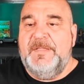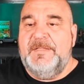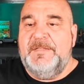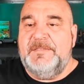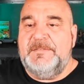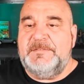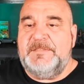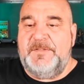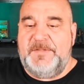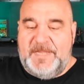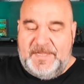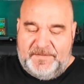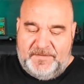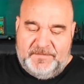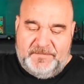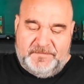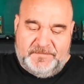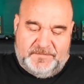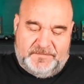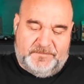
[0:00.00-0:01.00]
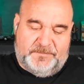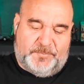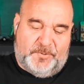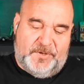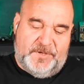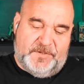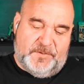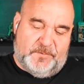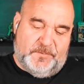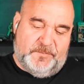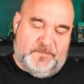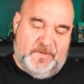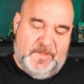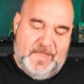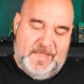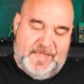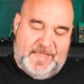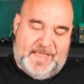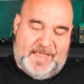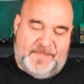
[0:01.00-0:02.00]
So, yeah, pretty cool.
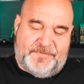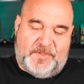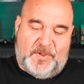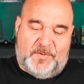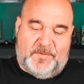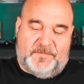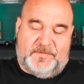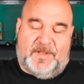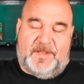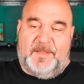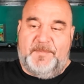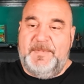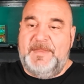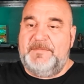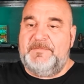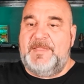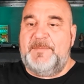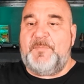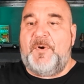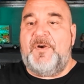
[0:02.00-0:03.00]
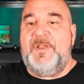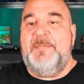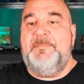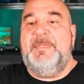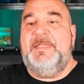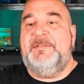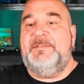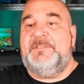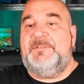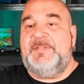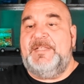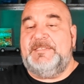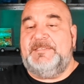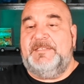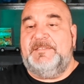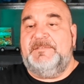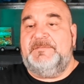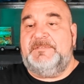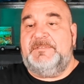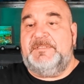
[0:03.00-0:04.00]
I thought they brought him in as
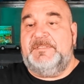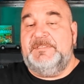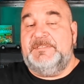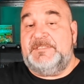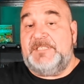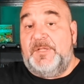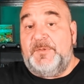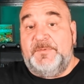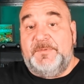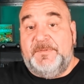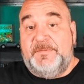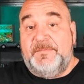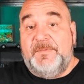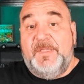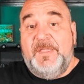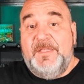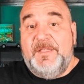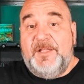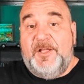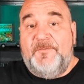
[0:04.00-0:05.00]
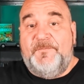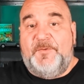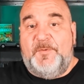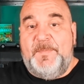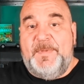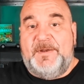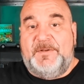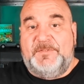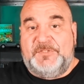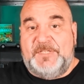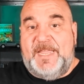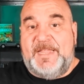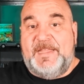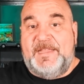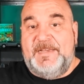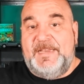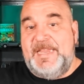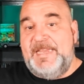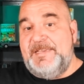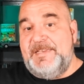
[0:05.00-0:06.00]
a consultant on Full Metal
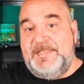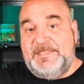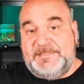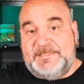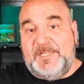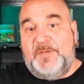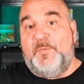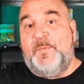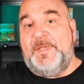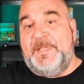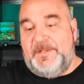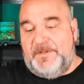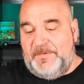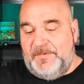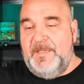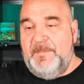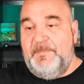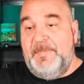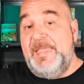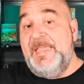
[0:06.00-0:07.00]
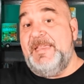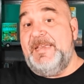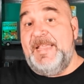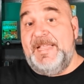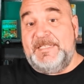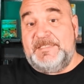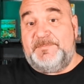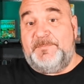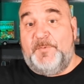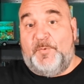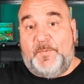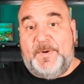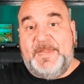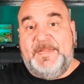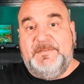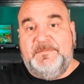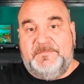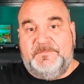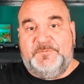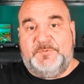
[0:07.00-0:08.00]
Jacket, and he did so well, being an
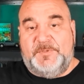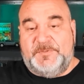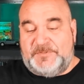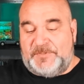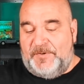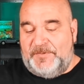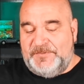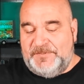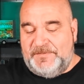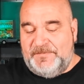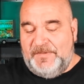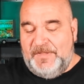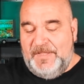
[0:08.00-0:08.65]
ex-Marine drill sergeant,